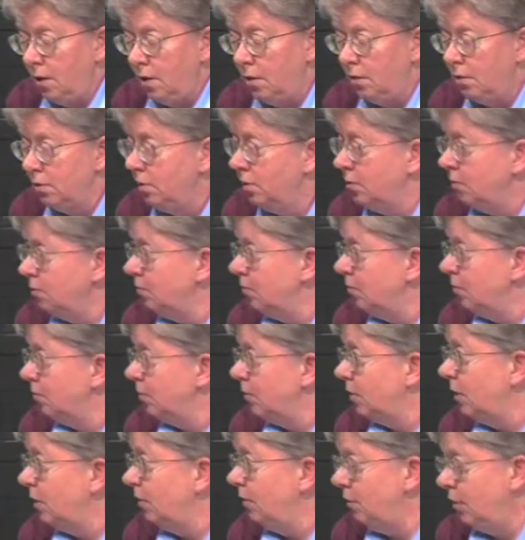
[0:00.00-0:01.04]
in
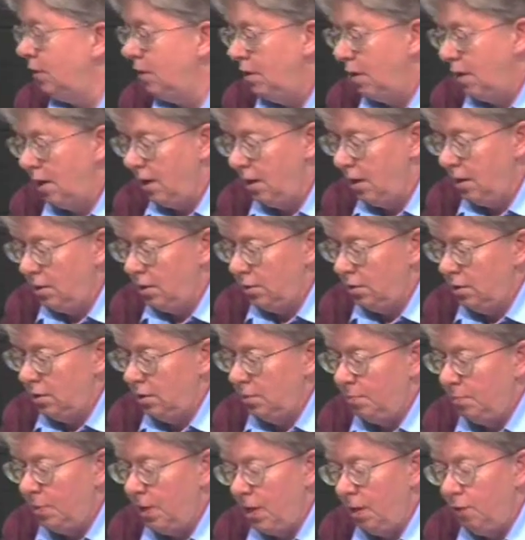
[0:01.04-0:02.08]
TV
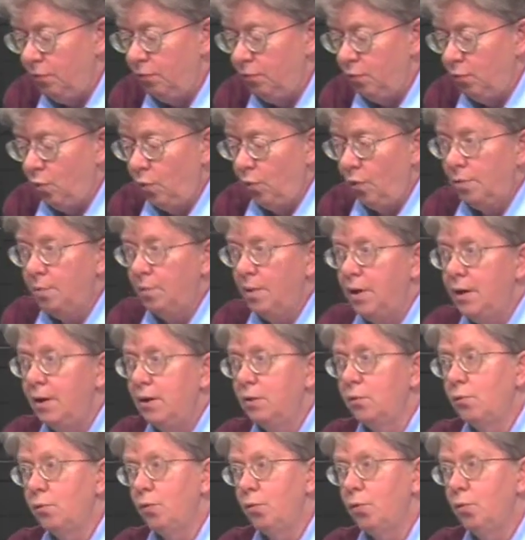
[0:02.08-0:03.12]
ads paid for by
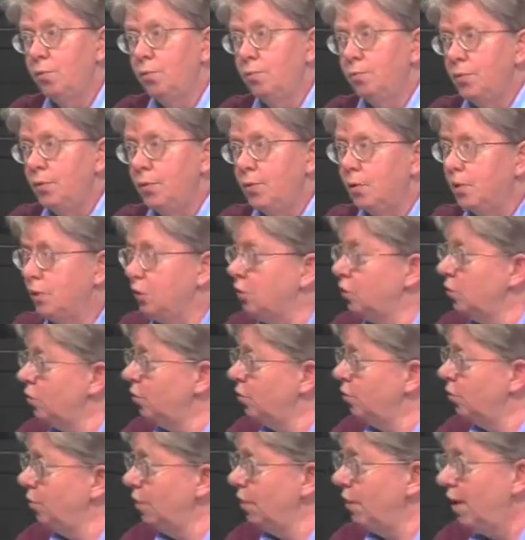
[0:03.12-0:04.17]
a group,
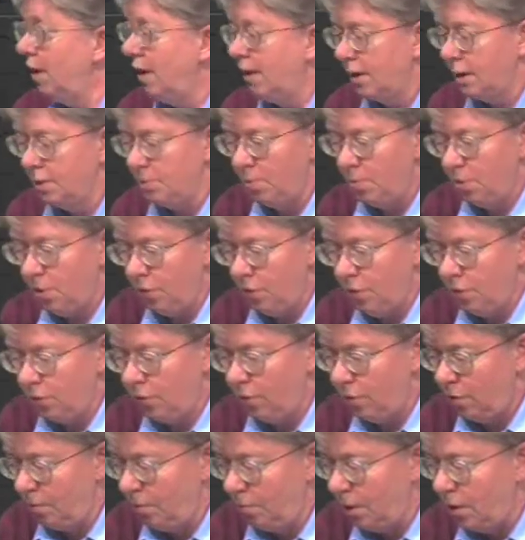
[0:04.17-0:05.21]
Concerned Taxpayers
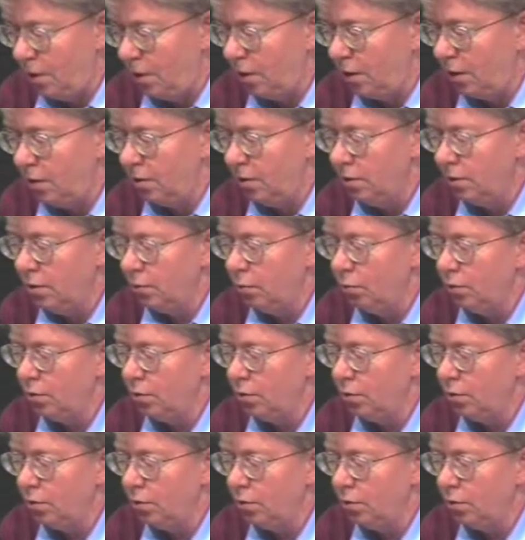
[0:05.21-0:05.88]
for America.